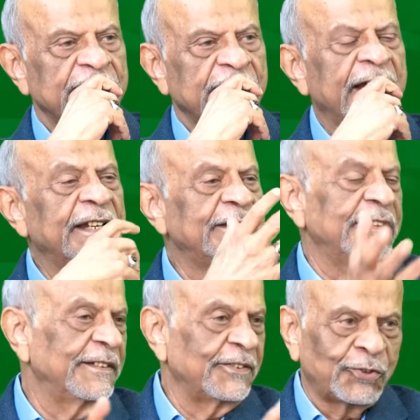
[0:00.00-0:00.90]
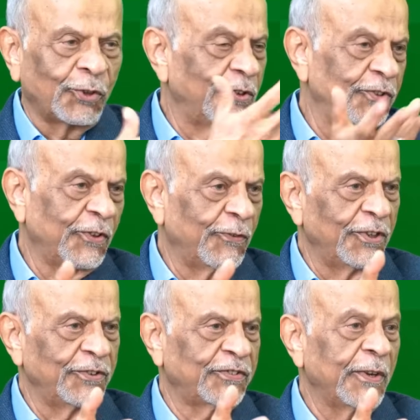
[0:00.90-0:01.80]
I had a short list of
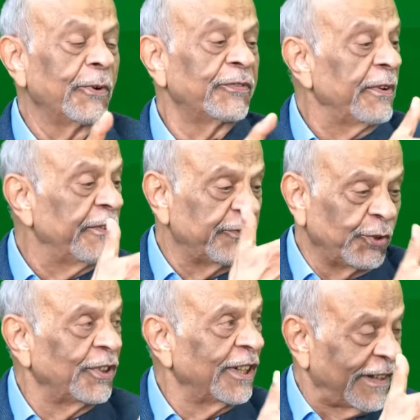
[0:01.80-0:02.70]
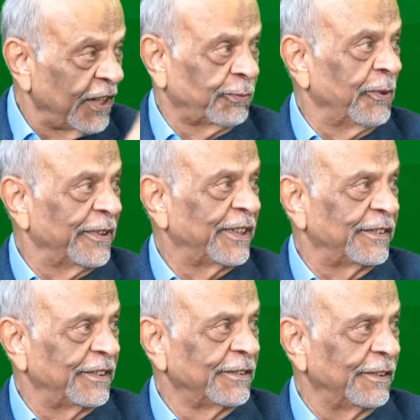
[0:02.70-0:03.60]
volunteers. Some of them have joined at last moment,
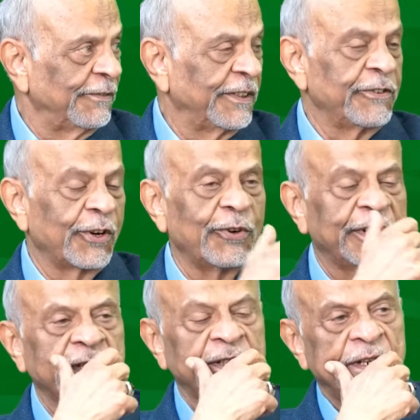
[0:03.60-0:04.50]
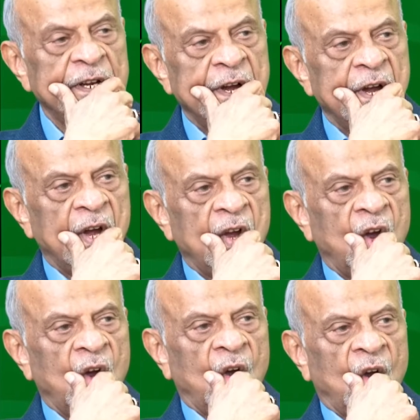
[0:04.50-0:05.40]
when we were going.
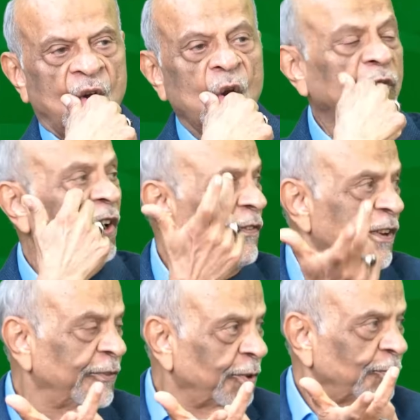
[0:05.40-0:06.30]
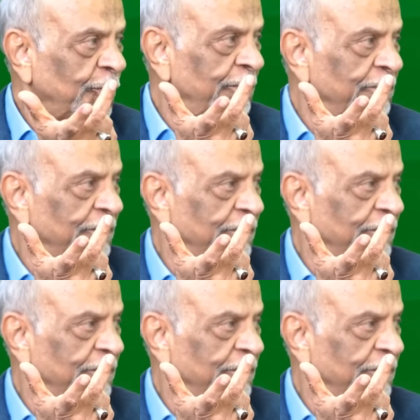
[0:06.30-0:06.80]
Dr. Olivier, I talked to him.